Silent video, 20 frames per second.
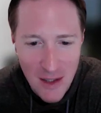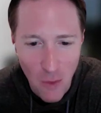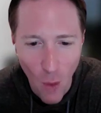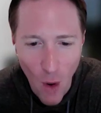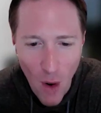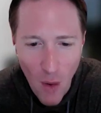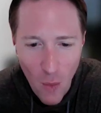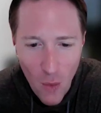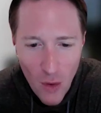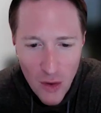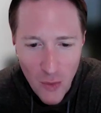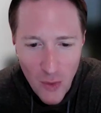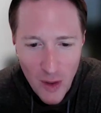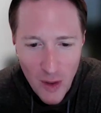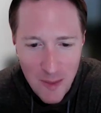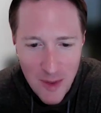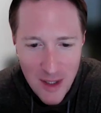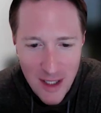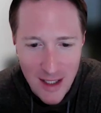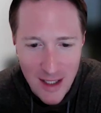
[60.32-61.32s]
What would
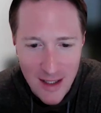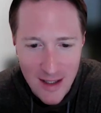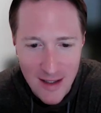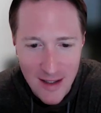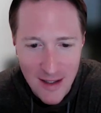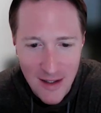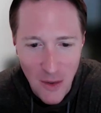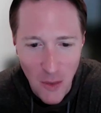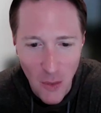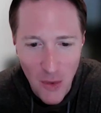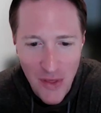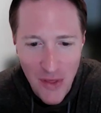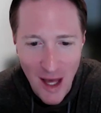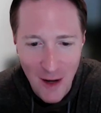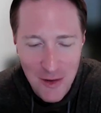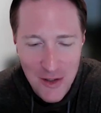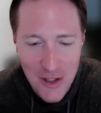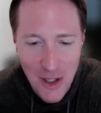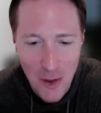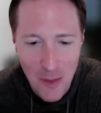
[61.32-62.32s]
we be
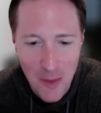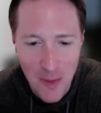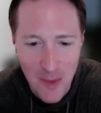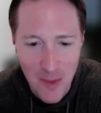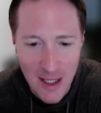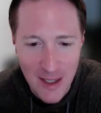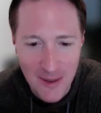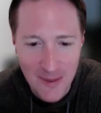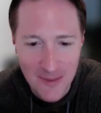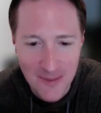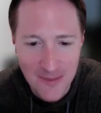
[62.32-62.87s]
without dopamine?